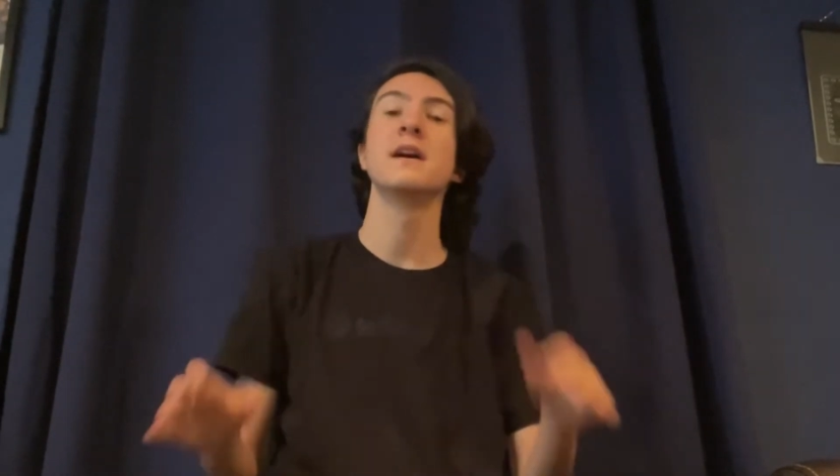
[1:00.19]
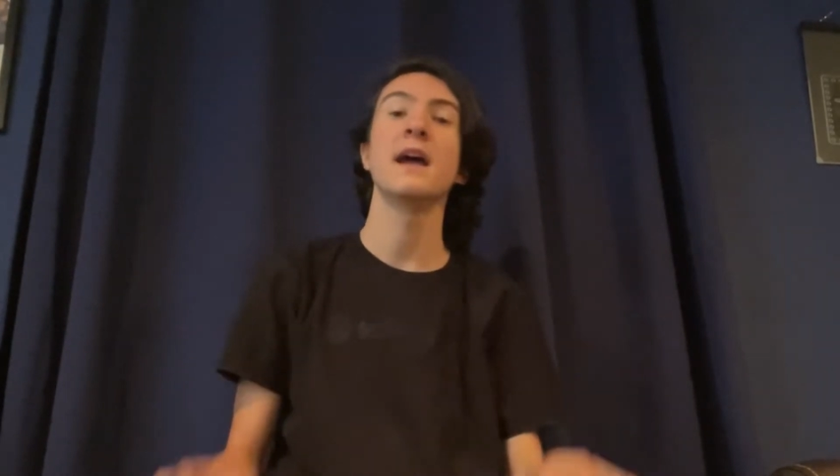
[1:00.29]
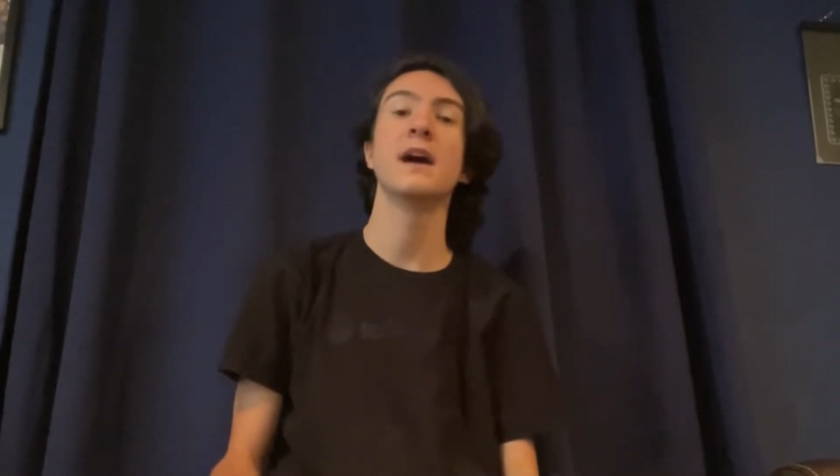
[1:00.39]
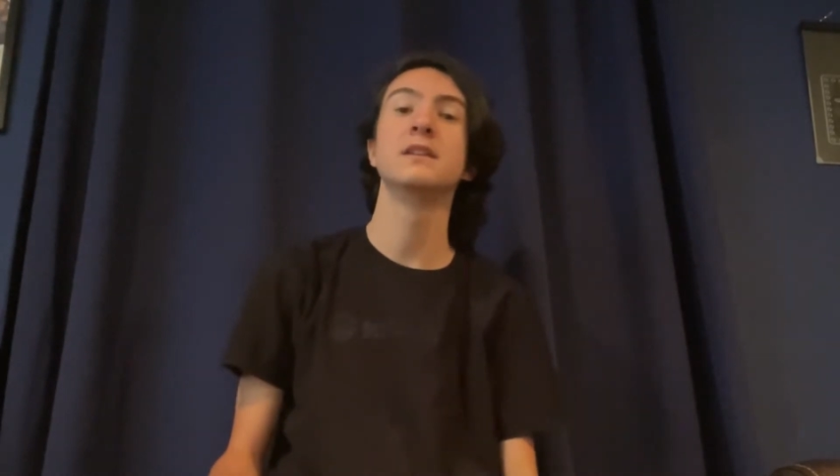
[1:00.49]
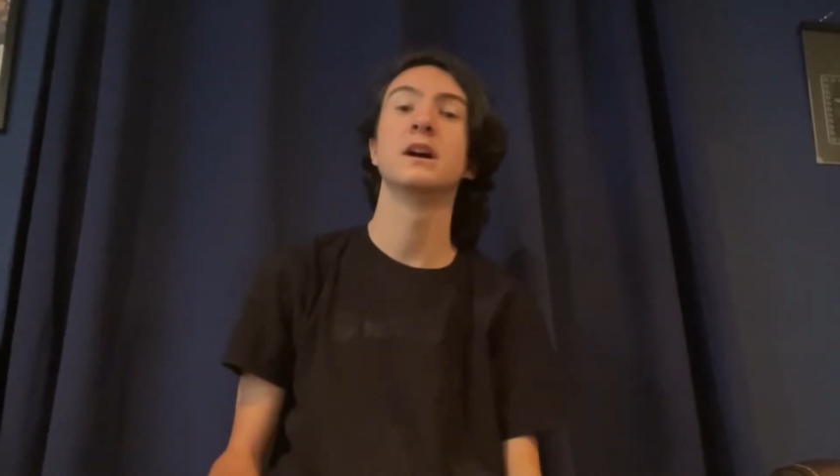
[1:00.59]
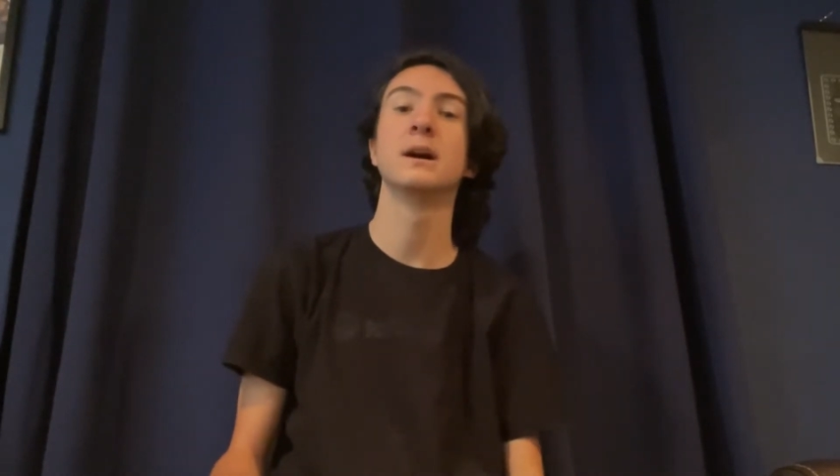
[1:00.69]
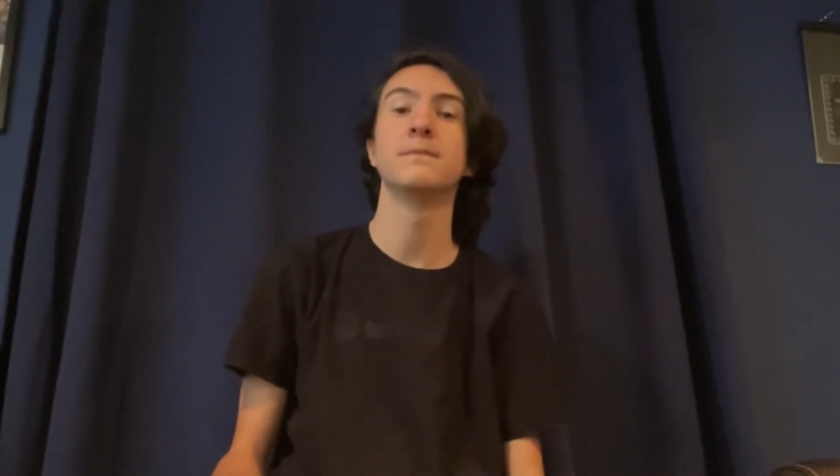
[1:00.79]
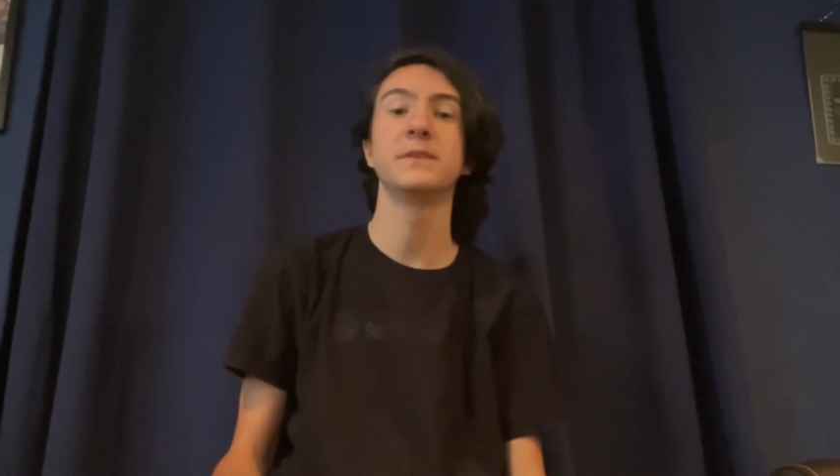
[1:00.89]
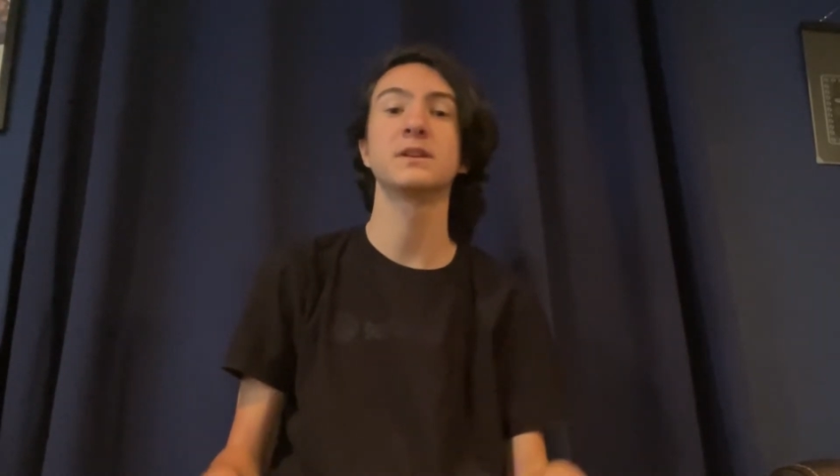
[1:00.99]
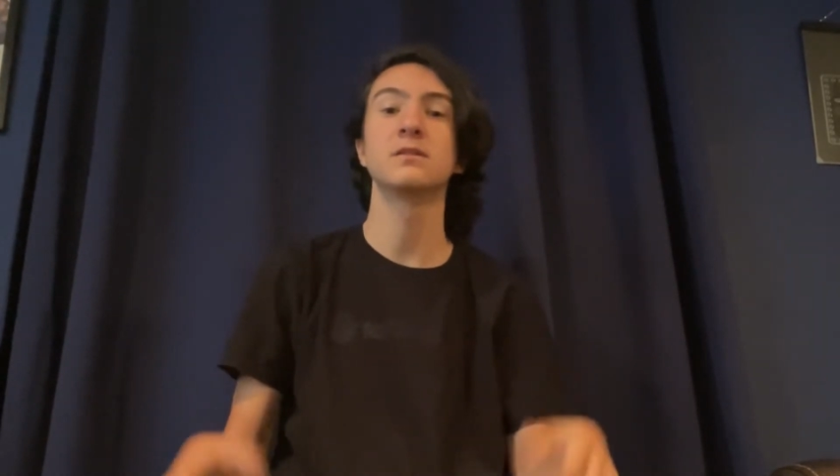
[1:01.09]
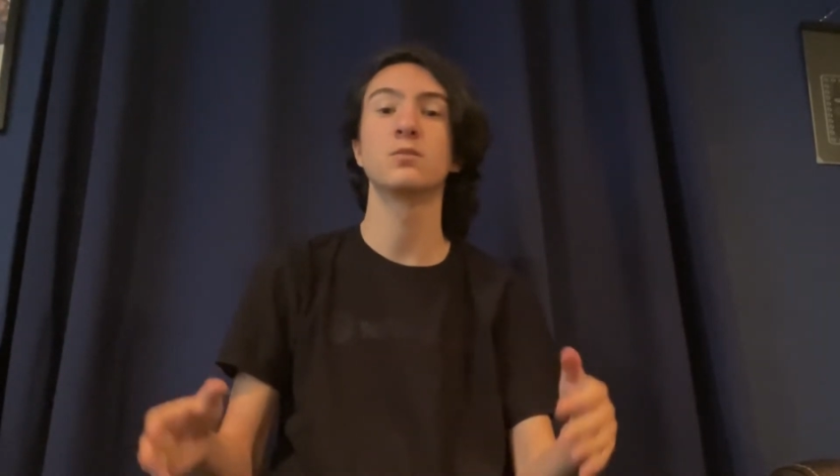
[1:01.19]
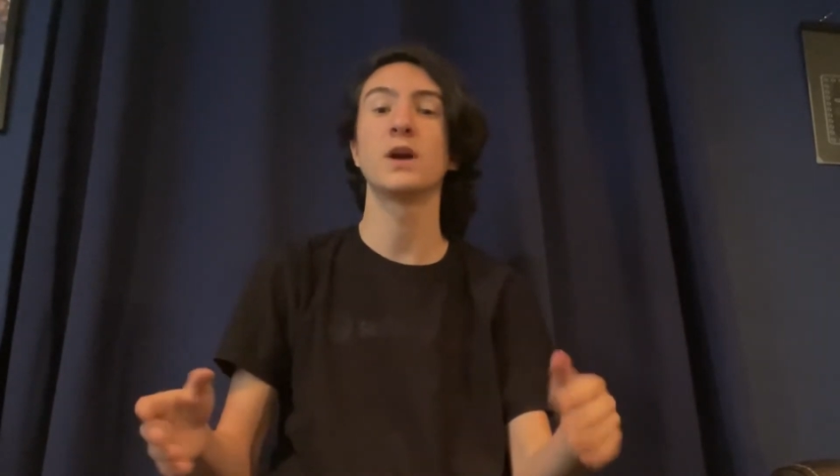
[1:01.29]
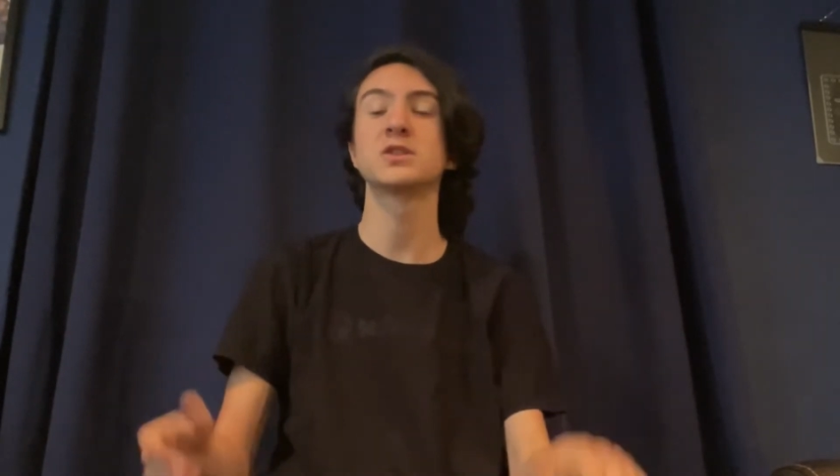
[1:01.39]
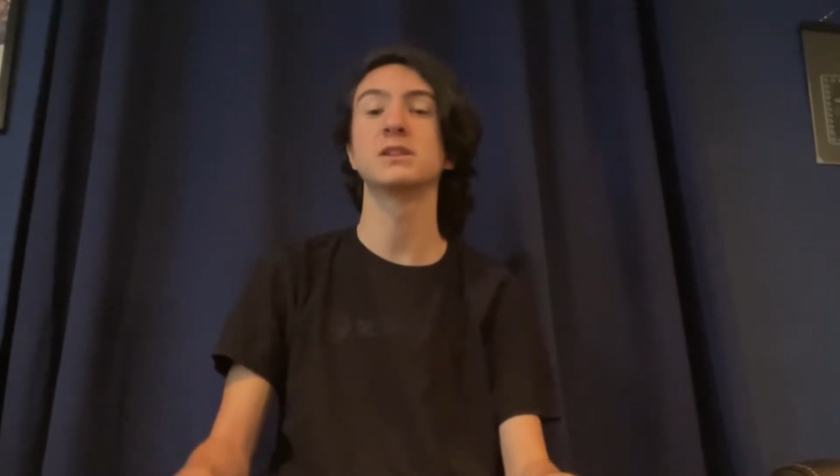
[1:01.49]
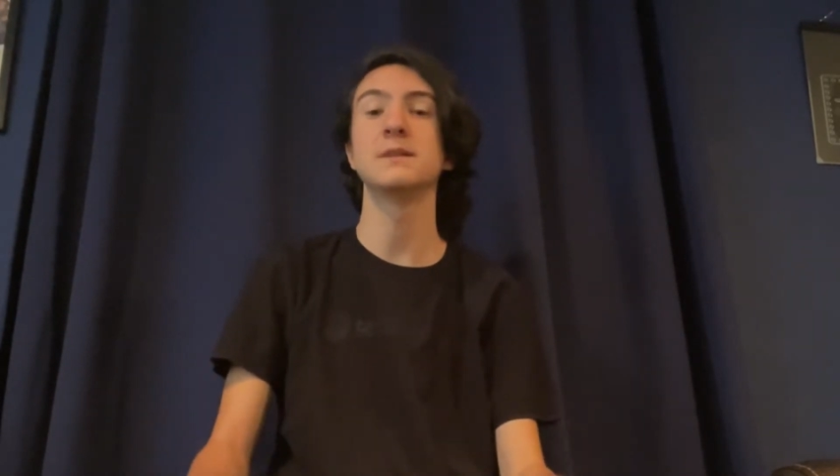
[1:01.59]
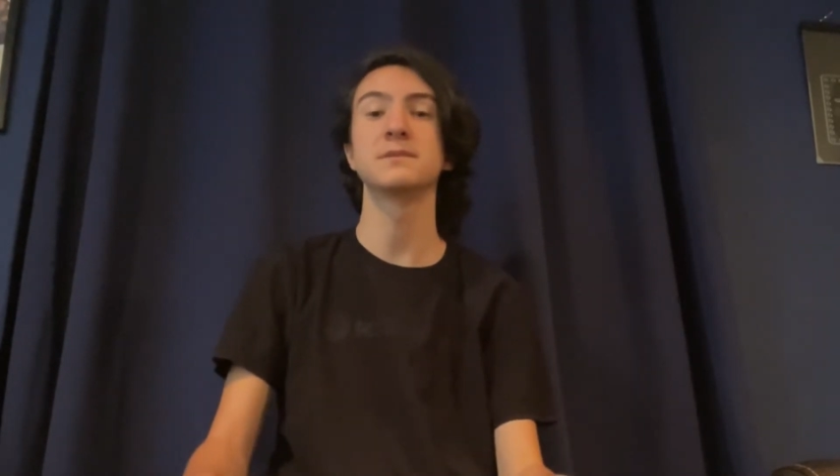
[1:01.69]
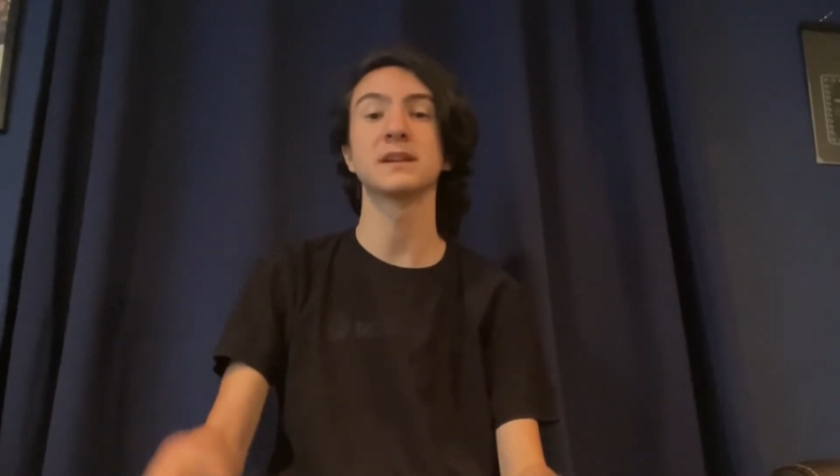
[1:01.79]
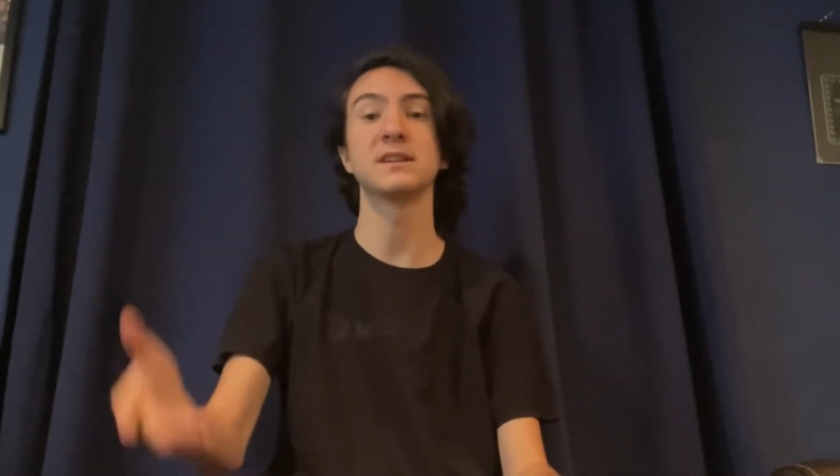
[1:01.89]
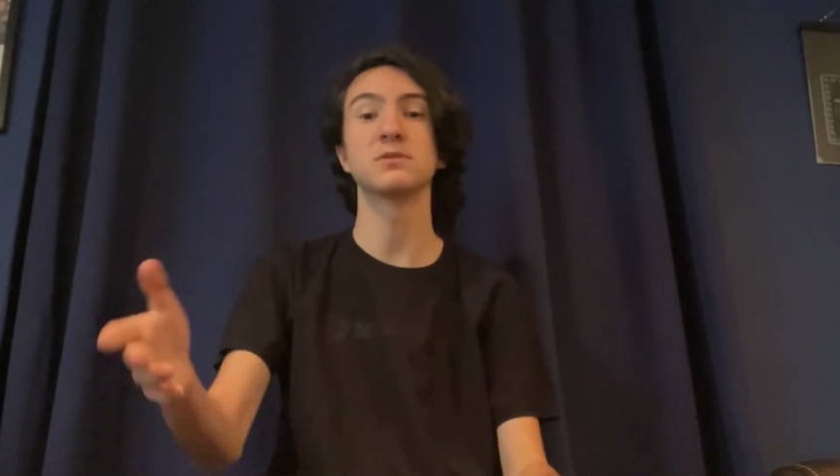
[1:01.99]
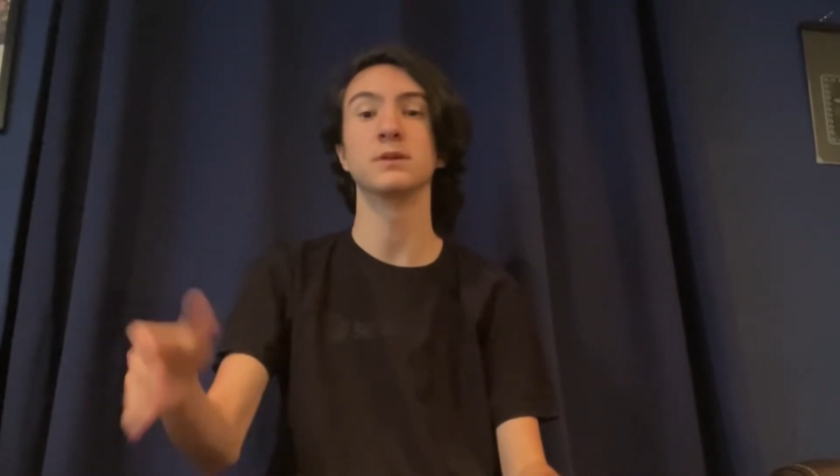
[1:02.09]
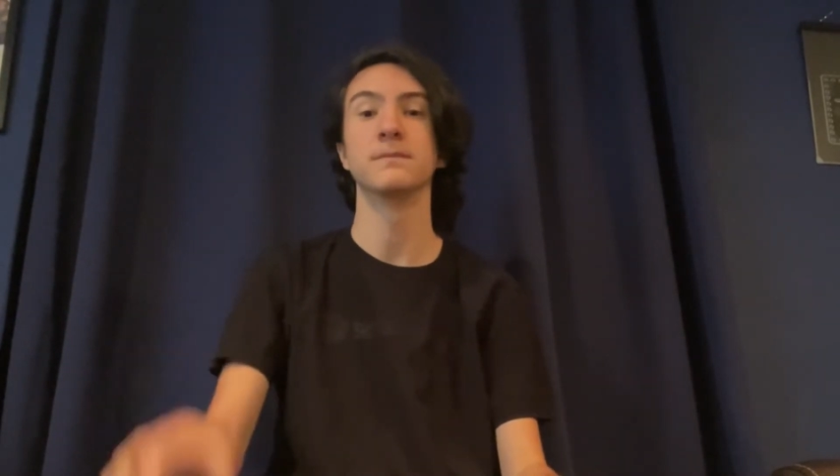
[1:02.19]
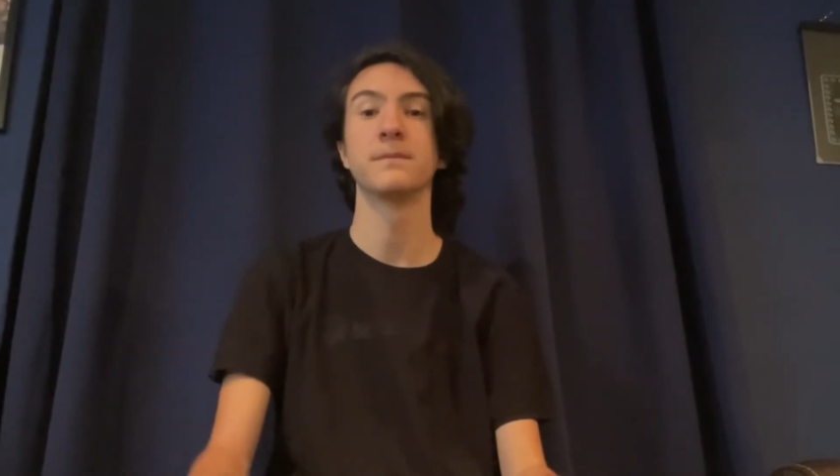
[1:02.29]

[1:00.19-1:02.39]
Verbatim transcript: and um, you can watch clips like this one.